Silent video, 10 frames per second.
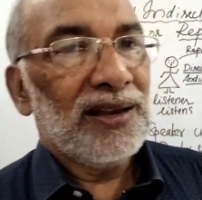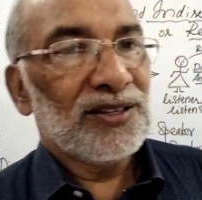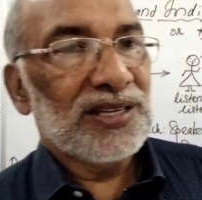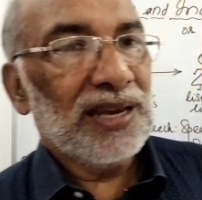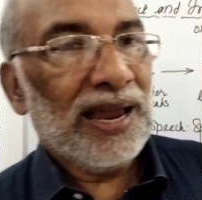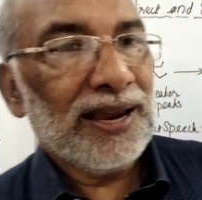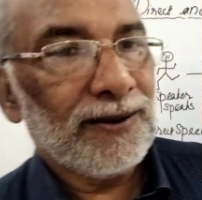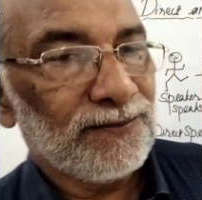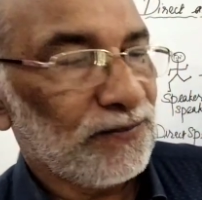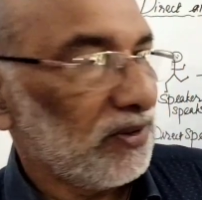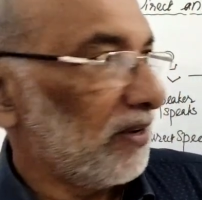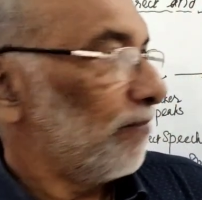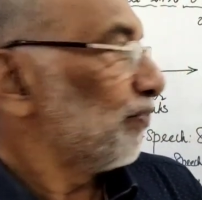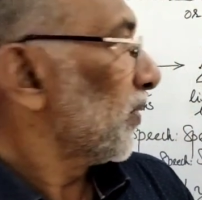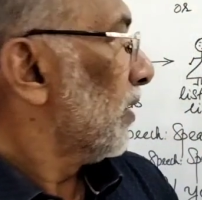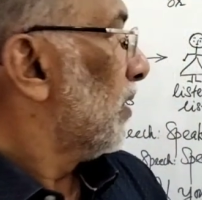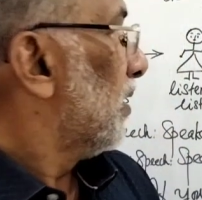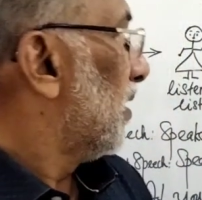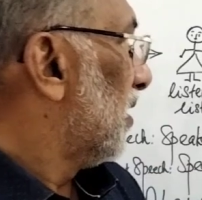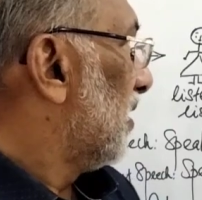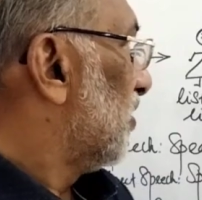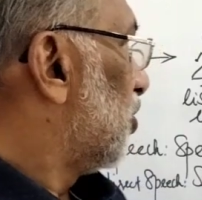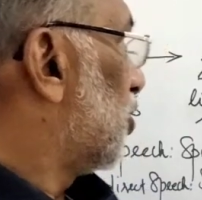See, I have